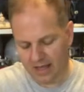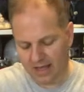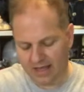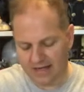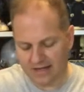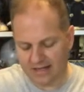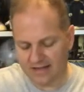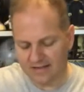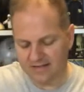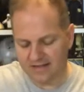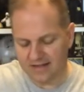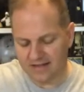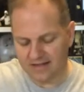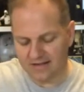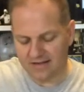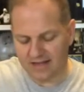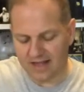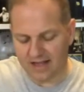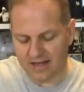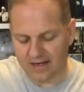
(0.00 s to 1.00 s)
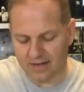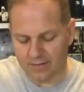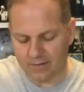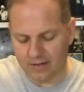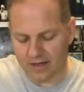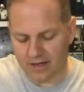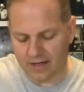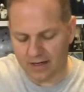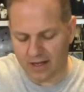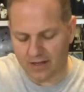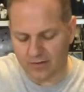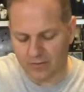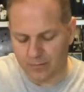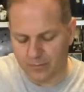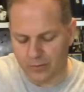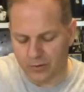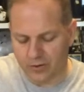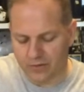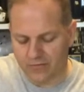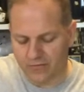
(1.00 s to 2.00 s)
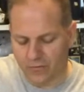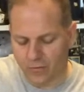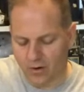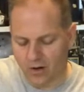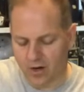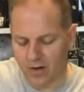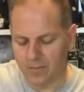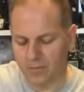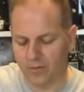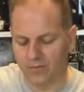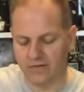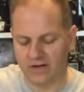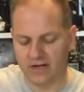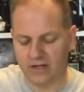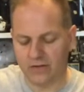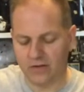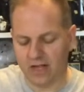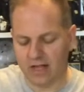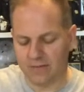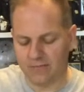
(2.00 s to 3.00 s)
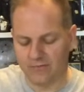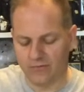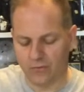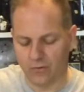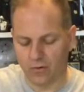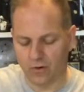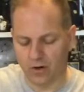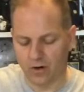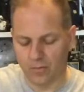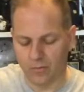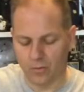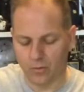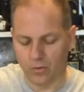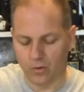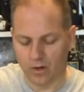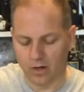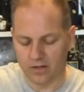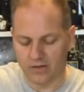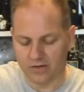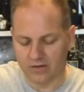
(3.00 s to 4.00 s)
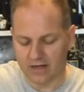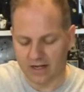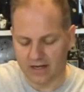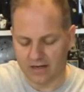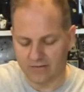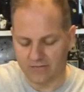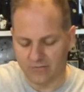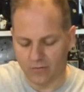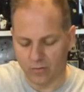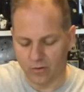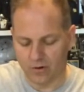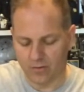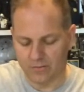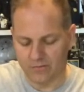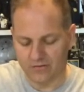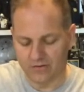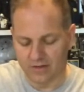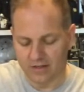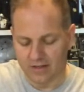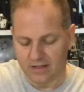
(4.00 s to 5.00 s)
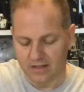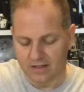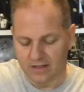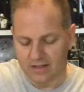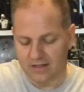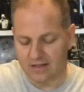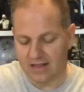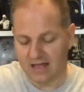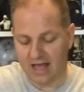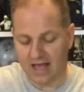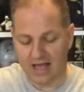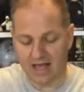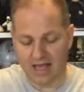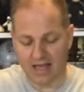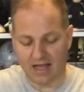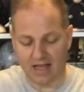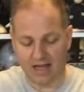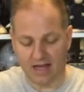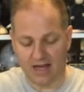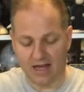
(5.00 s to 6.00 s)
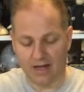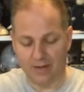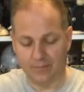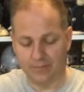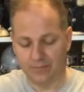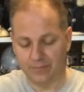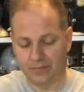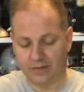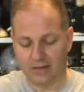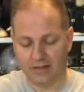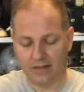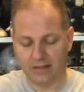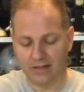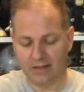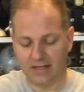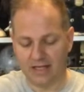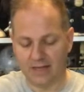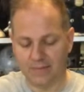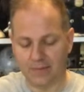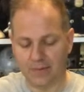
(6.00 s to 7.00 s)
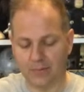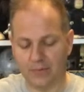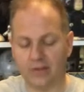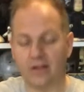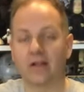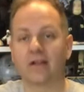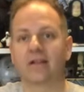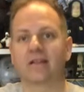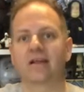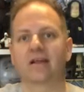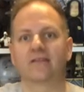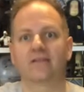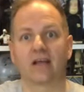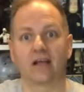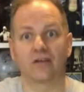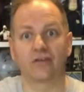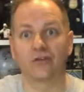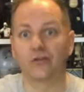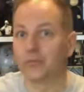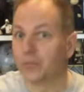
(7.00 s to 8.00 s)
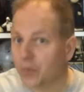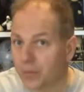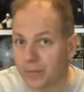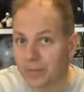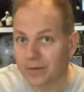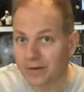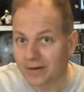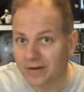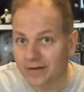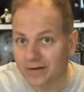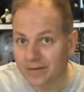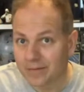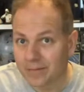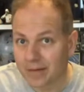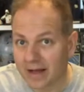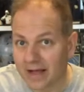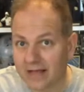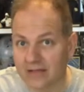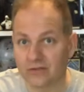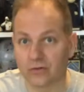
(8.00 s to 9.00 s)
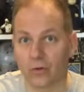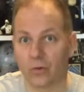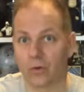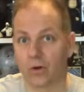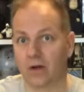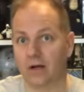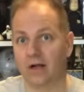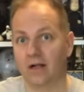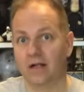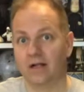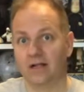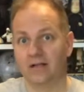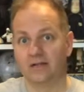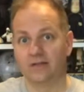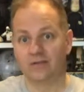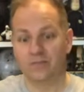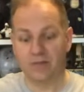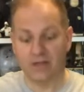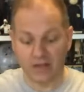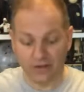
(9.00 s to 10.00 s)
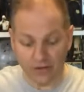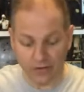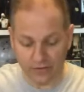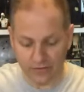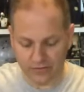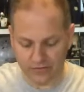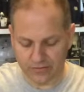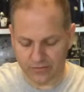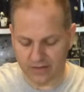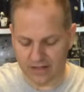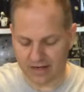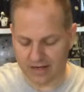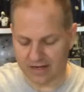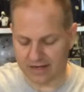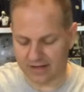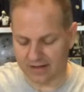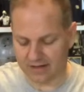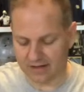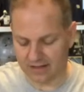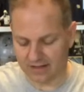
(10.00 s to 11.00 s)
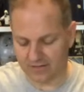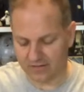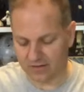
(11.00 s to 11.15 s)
And then since then, in, in either book form or video game form or other kind of forms, they um, came up with other things like swoop bikes or speeders or that kind of thing.